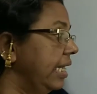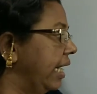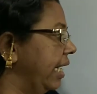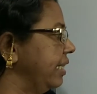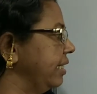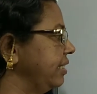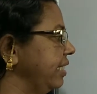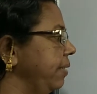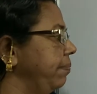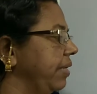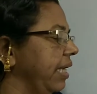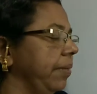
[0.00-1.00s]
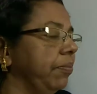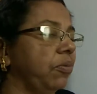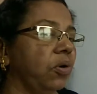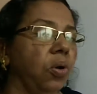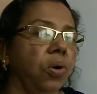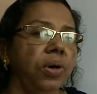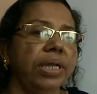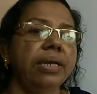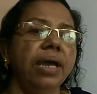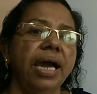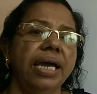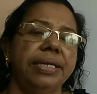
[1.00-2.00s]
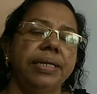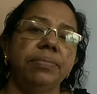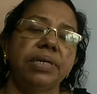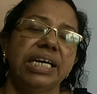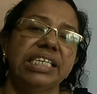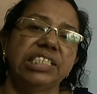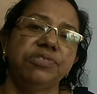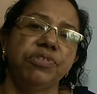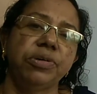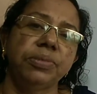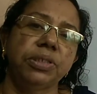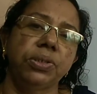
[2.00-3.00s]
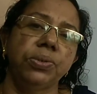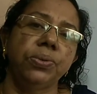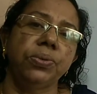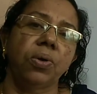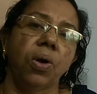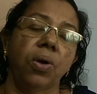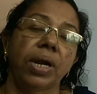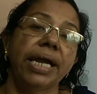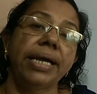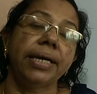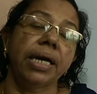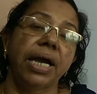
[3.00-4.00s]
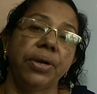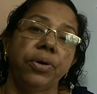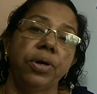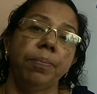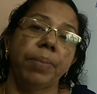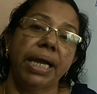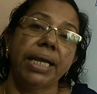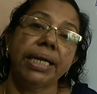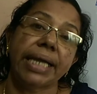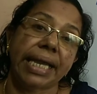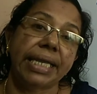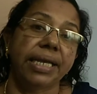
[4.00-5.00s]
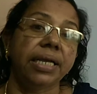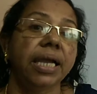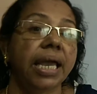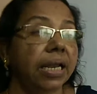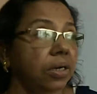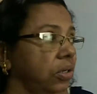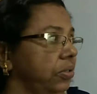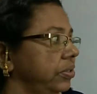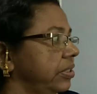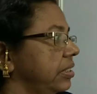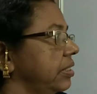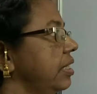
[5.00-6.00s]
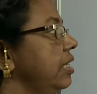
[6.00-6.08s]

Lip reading: At the same time, chlorine atom transforms to chloride ion by gaining electrons.